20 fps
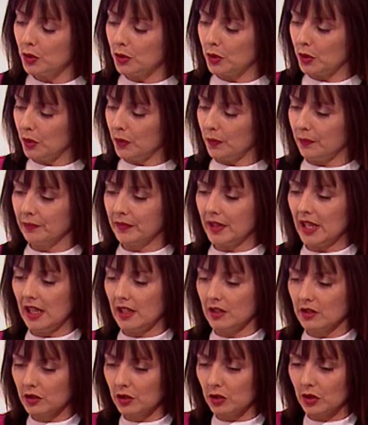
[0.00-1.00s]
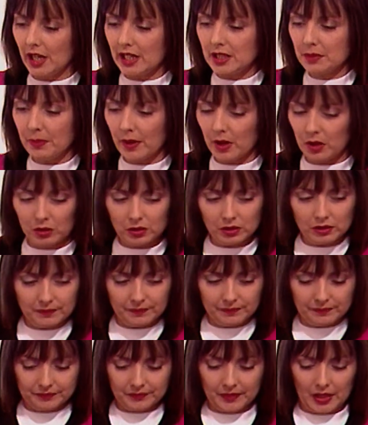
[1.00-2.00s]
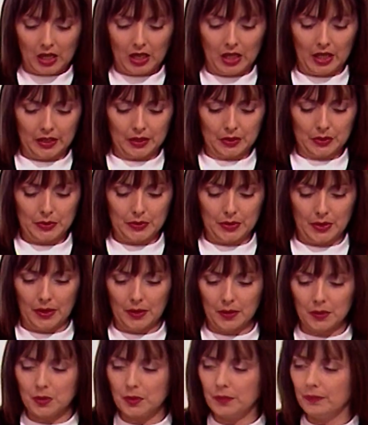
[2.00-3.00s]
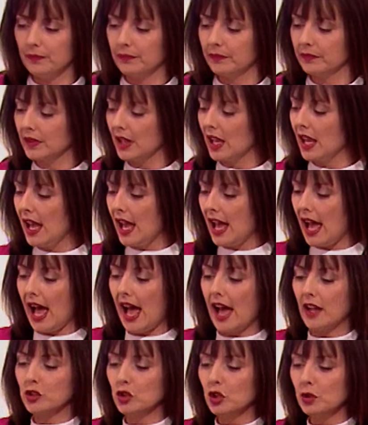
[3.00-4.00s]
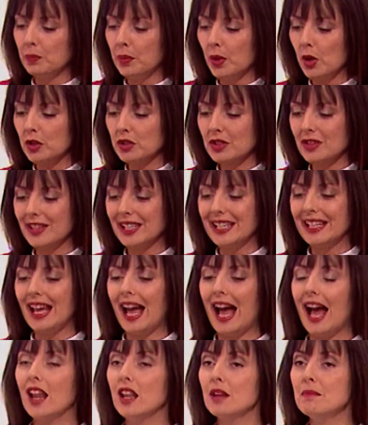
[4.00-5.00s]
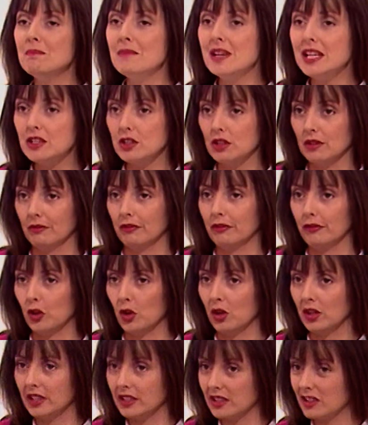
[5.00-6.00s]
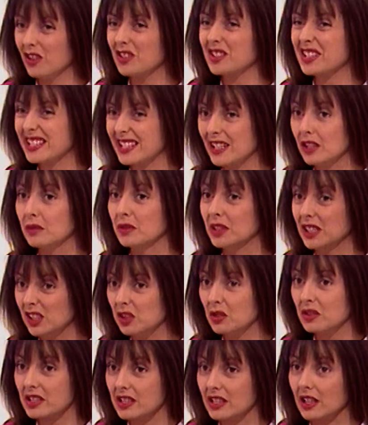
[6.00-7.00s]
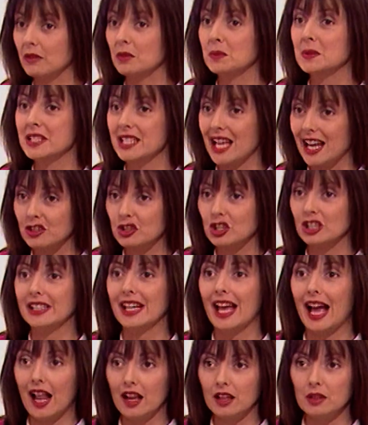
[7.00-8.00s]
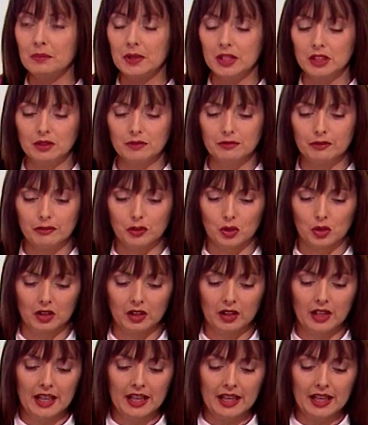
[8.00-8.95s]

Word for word: you do is you get a bowl, like so, and you put the aluminium foil, it's not silver, it looks silver, it's actually aluminium foil,